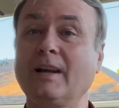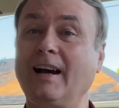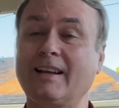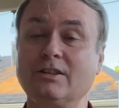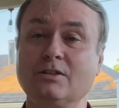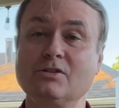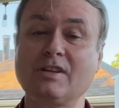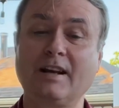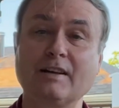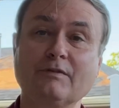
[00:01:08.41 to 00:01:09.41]
I can use
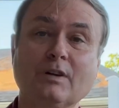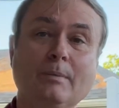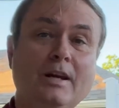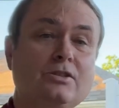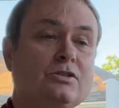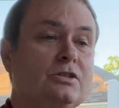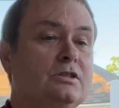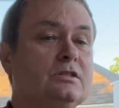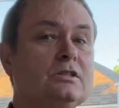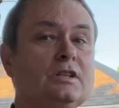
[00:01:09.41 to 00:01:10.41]
that information,